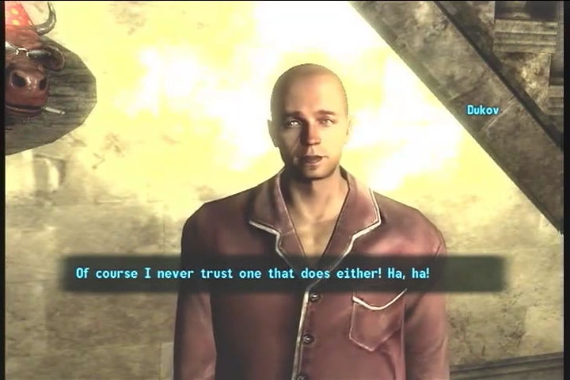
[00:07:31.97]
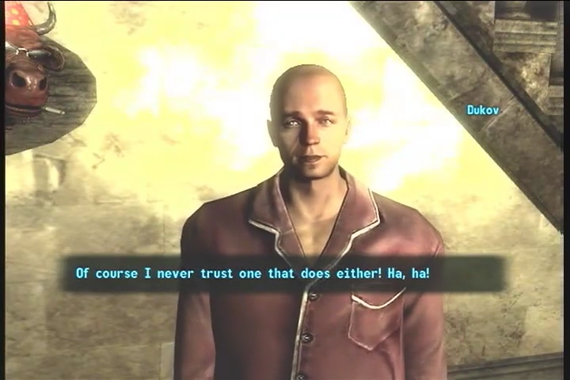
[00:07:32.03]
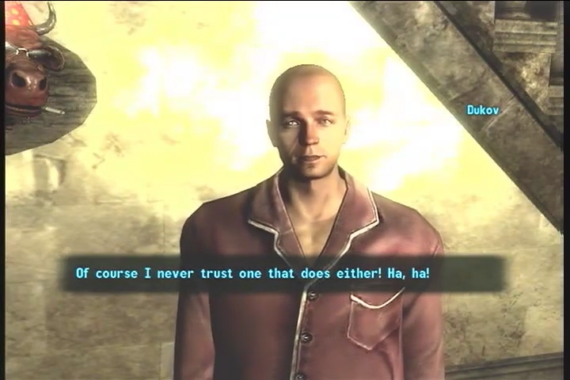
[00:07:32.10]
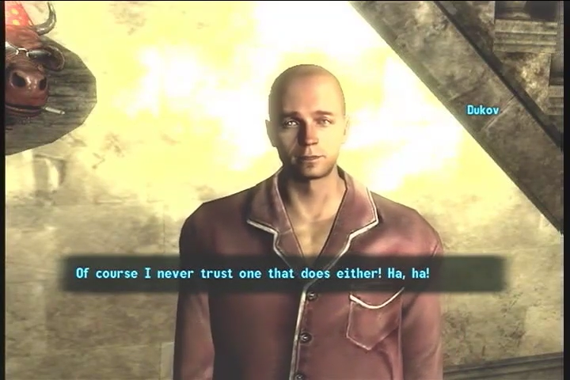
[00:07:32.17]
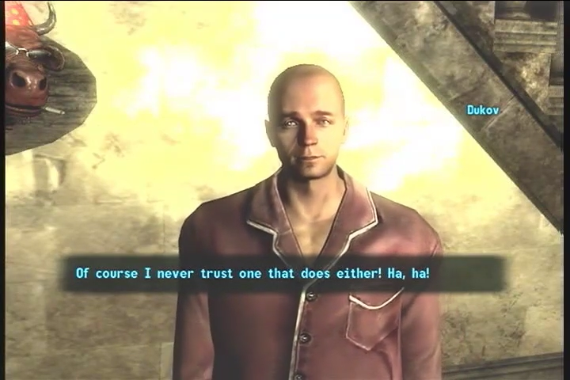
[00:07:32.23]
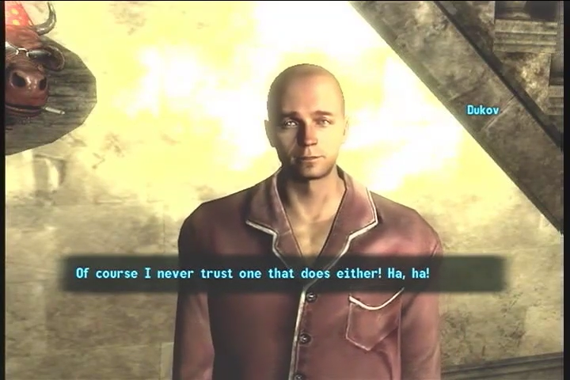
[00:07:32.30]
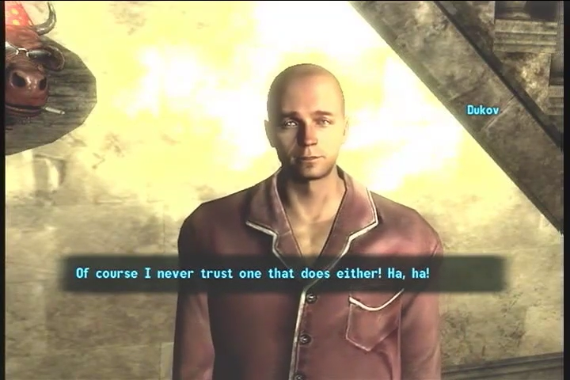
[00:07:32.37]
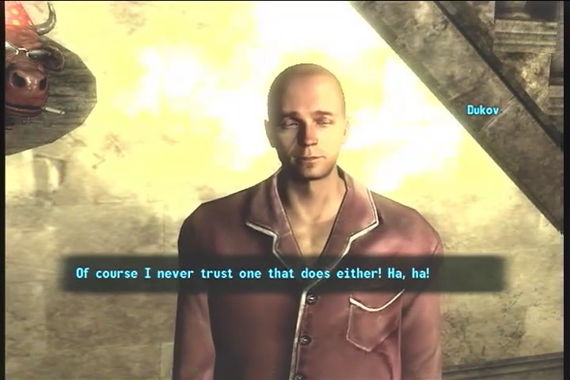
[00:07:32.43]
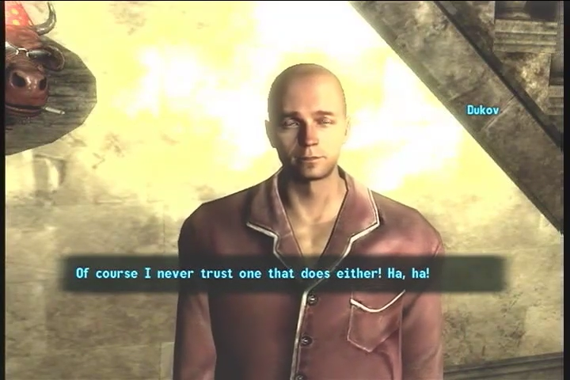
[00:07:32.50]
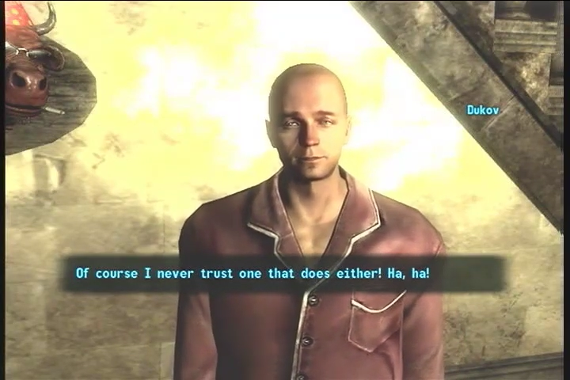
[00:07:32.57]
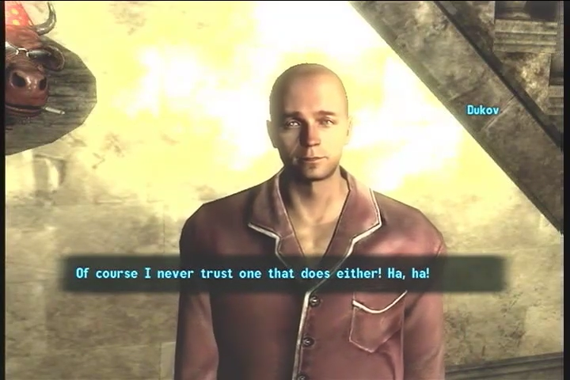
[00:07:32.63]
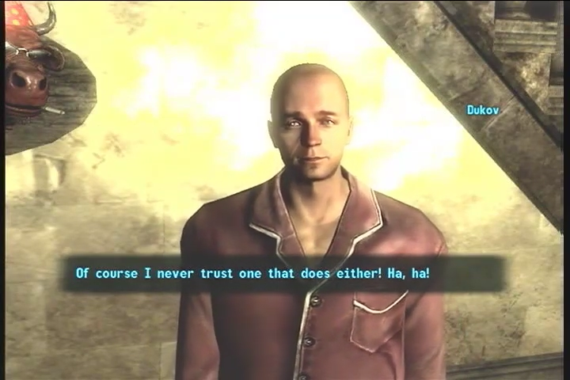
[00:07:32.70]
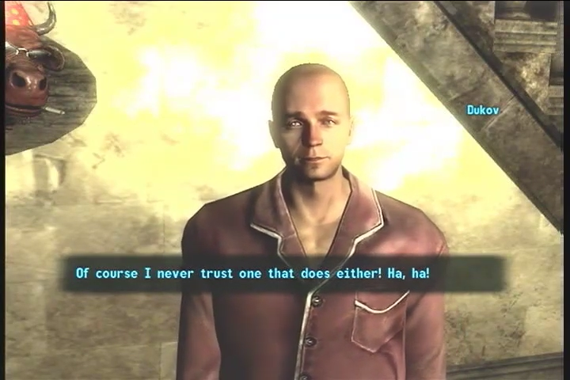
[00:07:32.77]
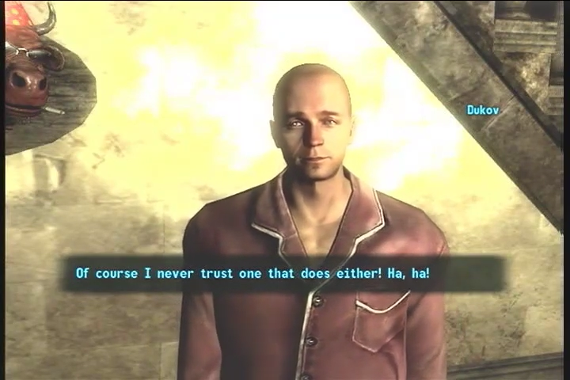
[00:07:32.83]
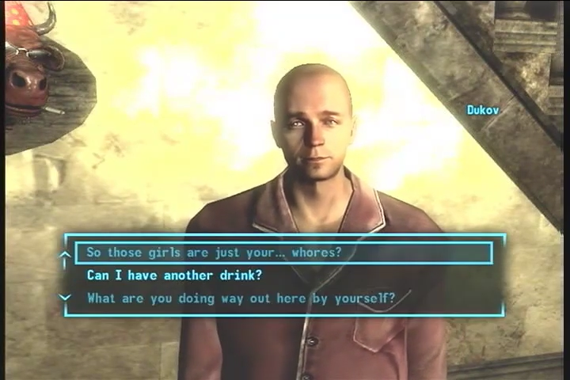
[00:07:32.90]
Ha ha.
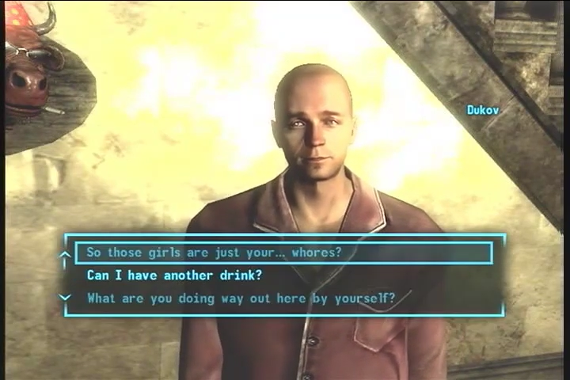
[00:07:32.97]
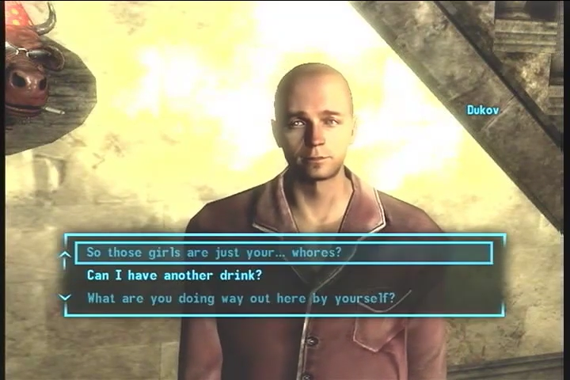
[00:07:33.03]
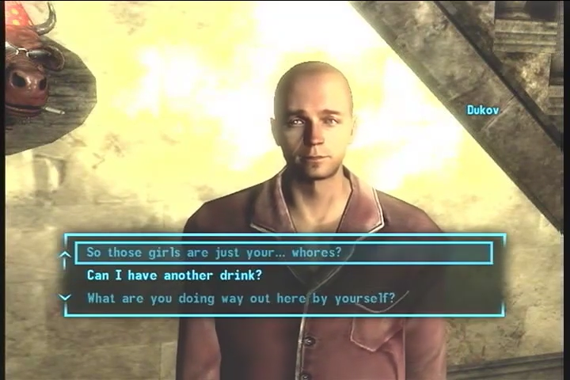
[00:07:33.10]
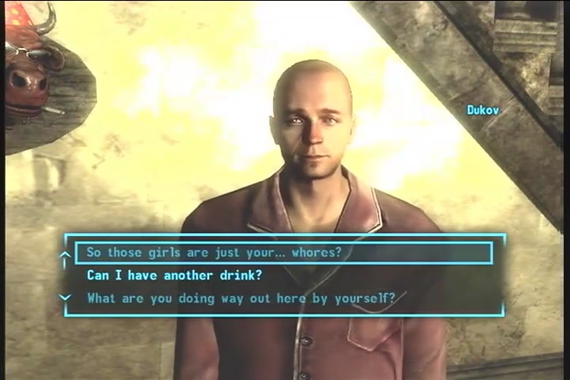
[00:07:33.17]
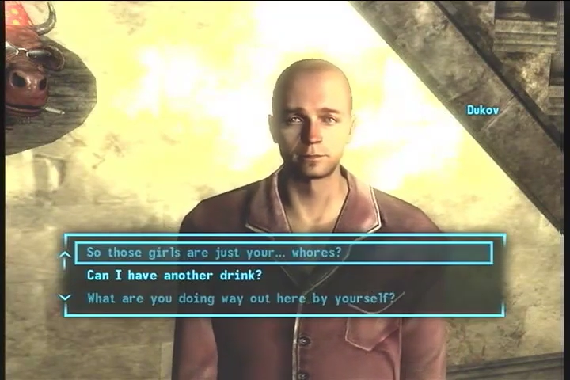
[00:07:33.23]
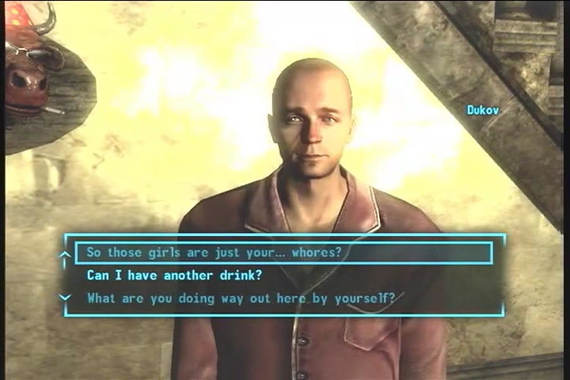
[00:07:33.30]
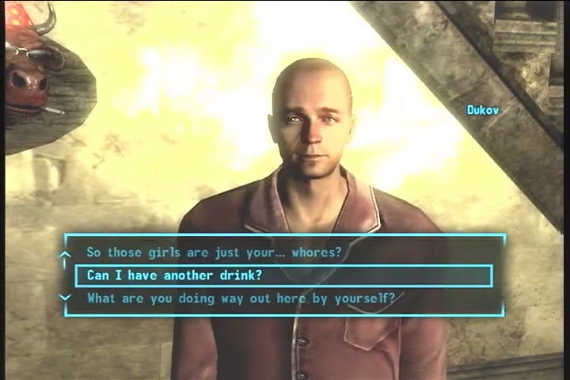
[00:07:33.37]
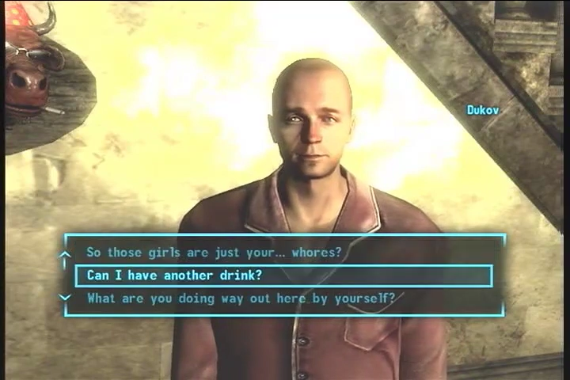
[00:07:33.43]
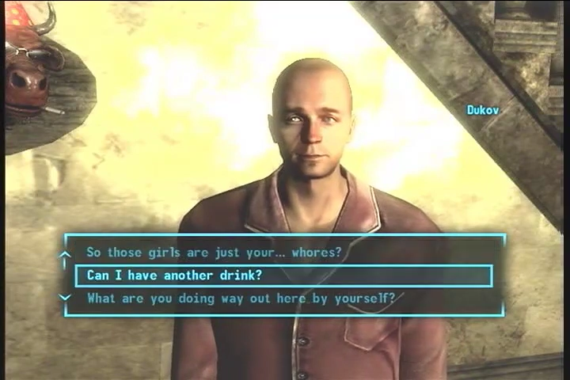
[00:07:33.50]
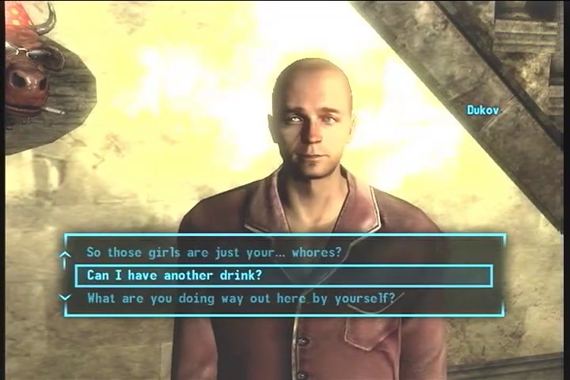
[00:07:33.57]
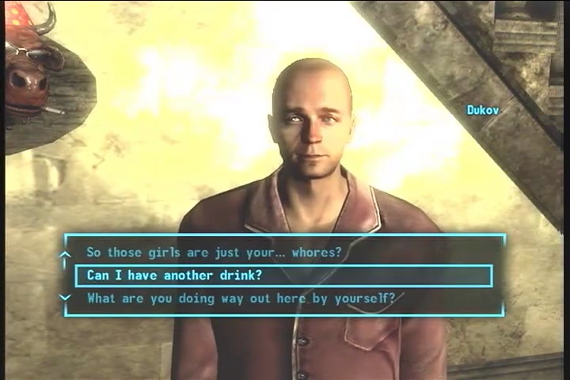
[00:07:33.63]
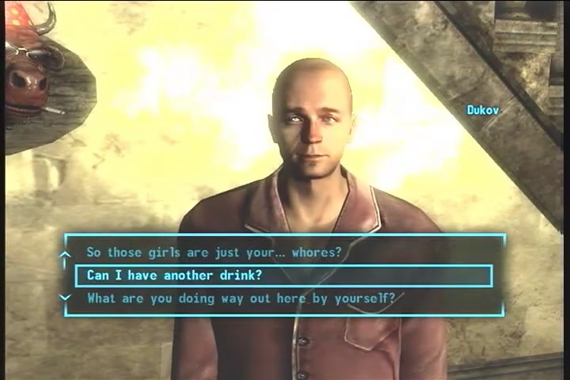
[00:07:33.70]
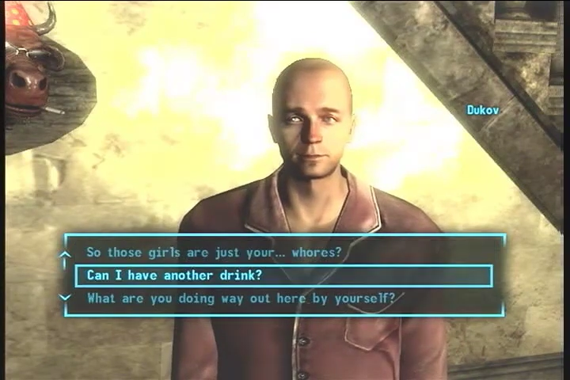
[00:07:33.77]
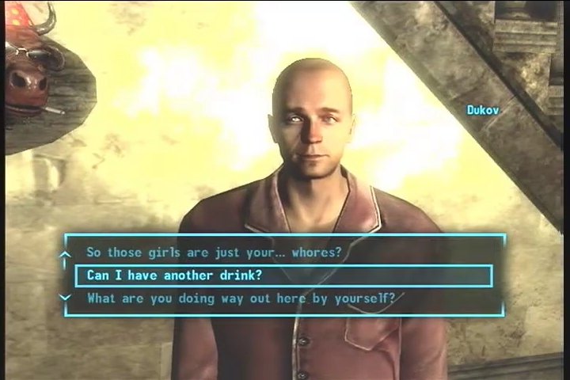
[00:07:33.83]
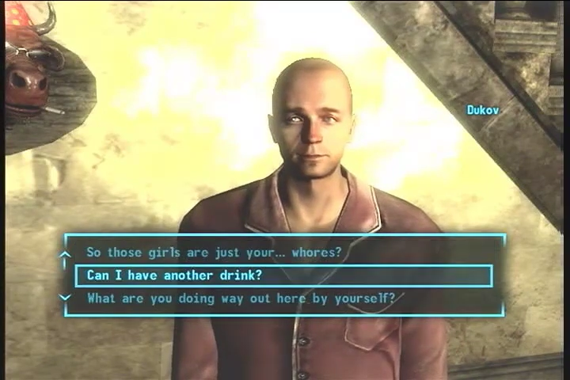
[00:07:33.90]
Ha
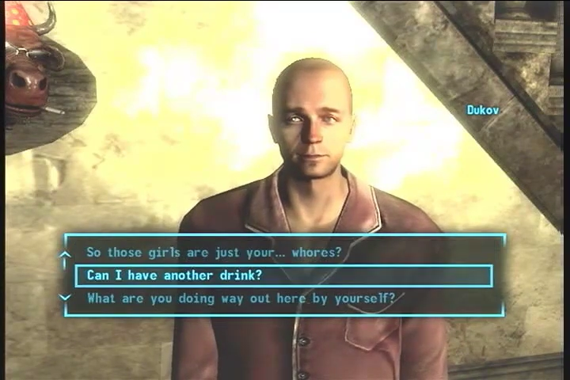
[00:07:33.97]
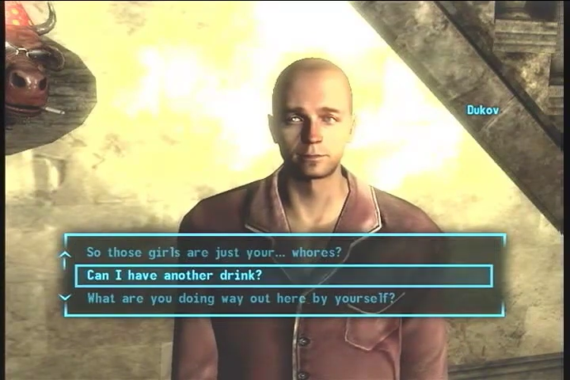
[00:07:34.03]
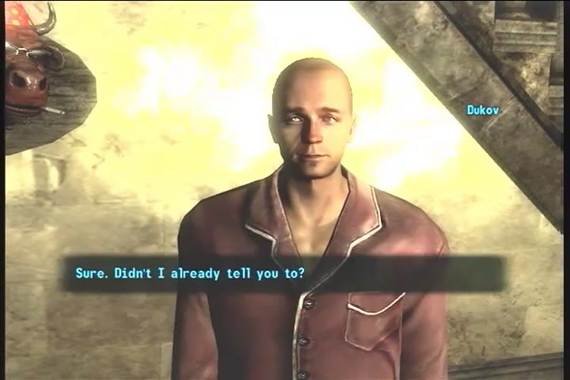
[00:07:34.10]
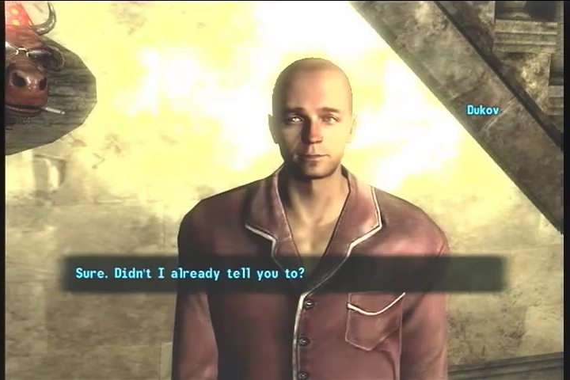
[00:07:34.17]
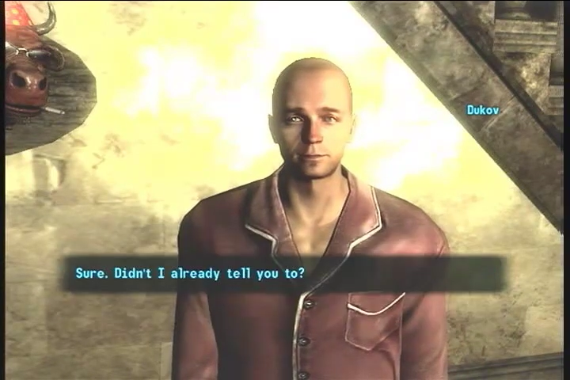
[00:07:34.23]
ha.